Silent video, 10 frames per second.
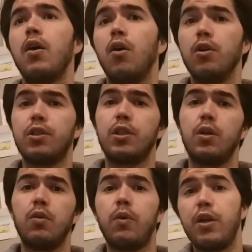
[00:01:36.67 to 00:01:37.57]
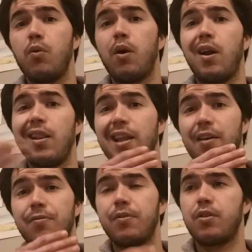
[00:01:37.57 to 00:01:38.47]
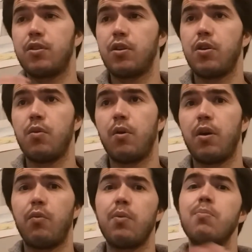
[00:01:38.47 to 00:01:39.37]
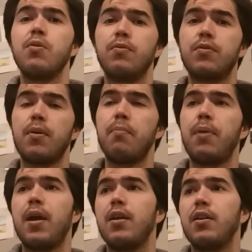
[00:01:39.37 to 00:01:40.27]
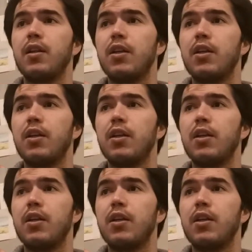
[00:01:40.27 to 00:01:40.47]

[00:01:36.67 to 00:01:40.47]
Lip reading: Also, when you want to lift, so you want to remove some paint,